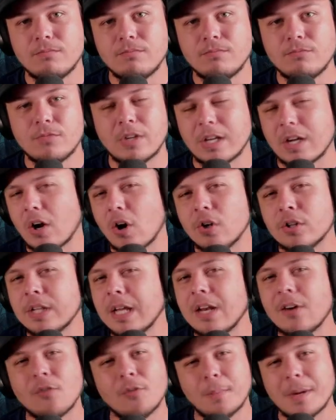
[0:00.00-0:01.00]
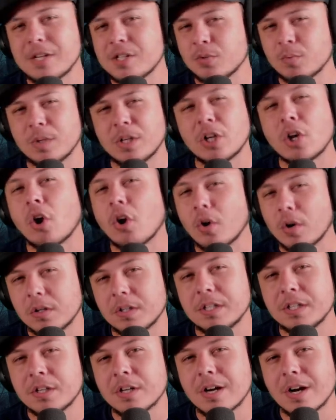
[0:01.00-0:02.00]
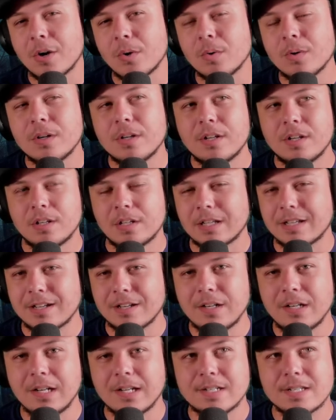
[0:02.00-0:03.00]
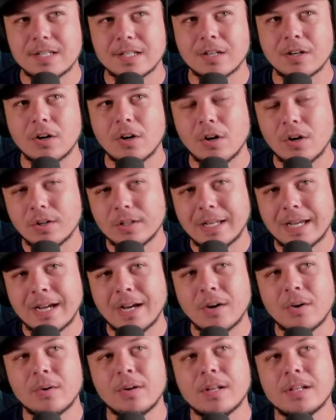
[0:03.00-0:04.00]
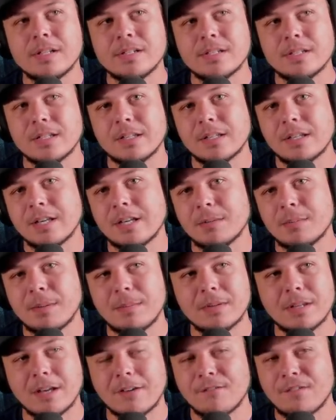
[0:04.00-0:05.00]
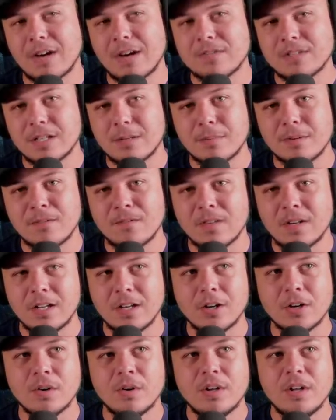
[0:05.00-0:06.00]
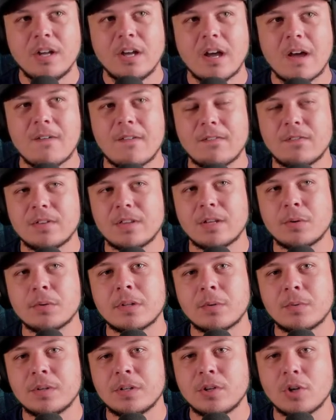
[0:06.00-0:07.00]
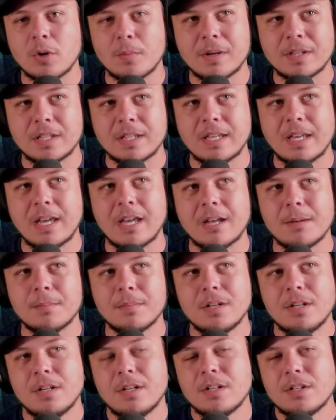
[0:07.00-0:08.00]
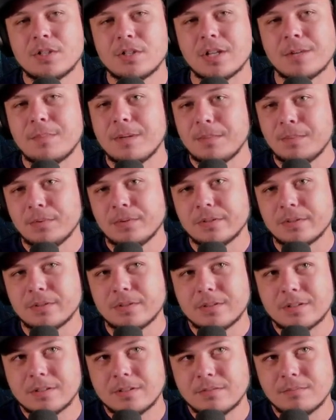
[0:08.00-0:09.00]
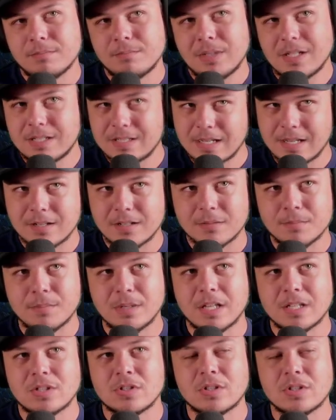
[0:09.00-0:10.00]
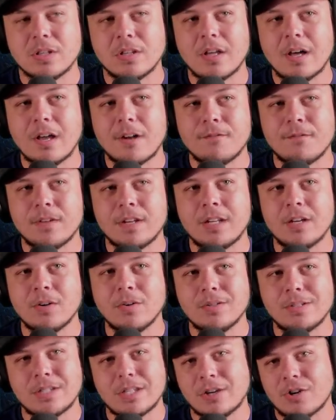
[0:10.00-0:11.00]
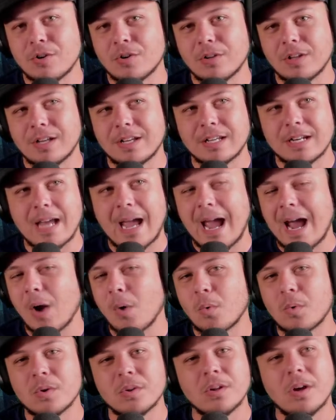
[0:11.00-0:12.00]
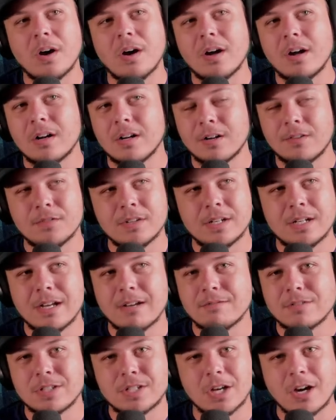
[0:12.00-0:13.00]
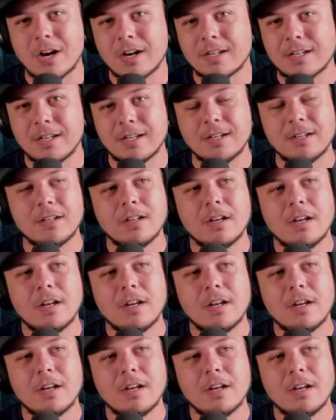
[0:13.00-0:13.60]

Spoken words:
like all the information we currently know, like condensing it all down into like maybe like a 5-10 minute video of everything that we know about the game so that people can be excited, because there's a lot of videos that are like an hour long of the devs talking,